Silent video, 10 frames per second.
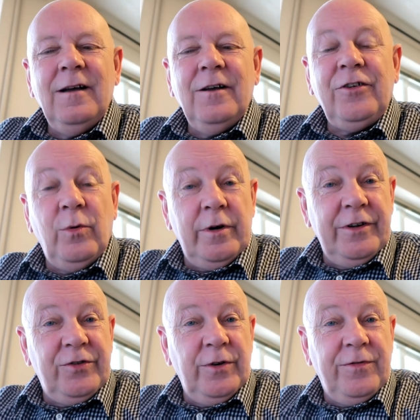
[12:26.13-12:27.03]
So we're
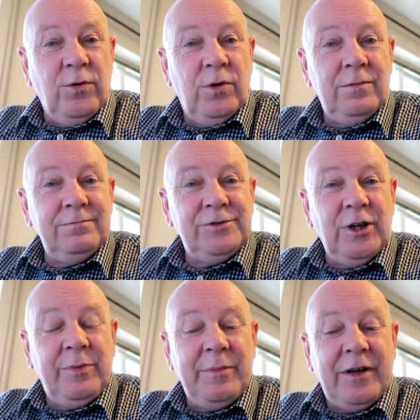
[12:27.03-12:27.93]
in Soi 4,
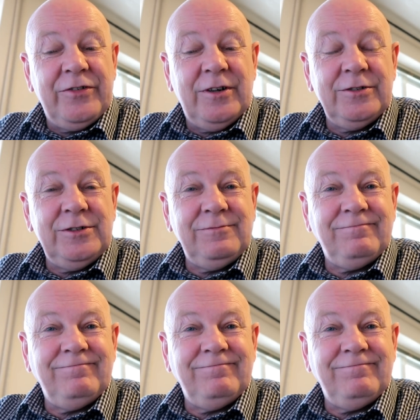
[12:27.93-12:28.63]
soapy massage.